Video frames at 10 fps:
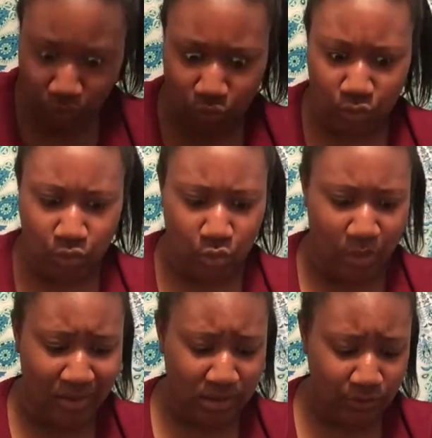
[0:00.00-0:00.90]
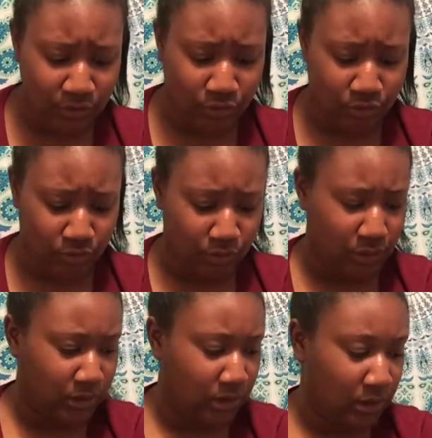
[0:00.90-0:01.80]
Ooh, that smells
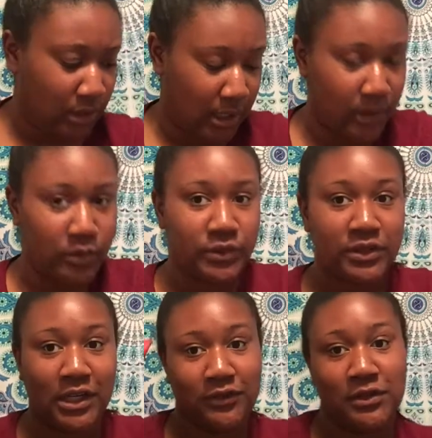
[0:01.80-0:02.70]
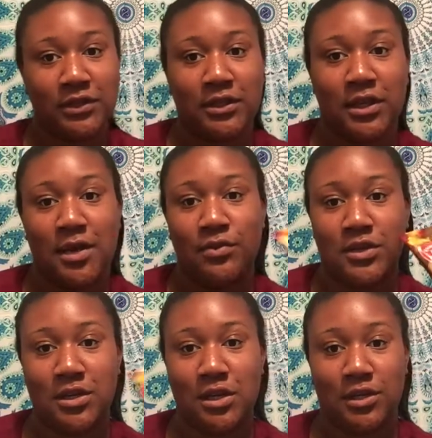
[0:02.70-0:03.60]
really good. I will definitely
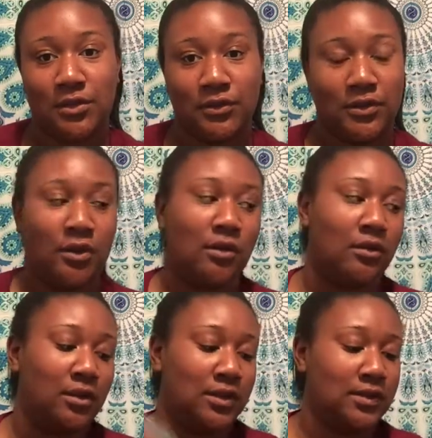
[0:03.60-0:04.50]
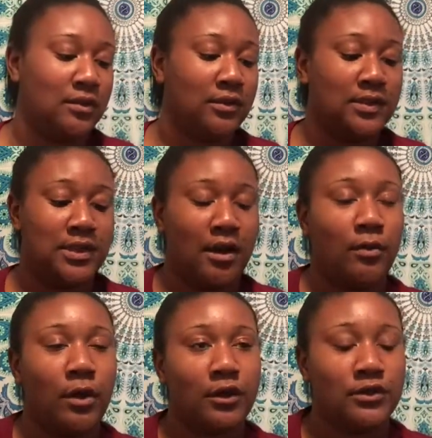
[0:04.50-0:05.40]
be using these. Let's see how
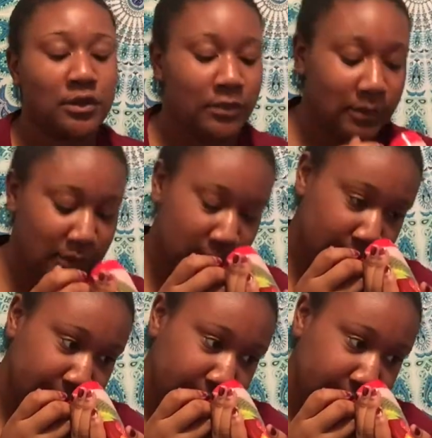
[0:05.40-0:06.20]
the body scrub smells.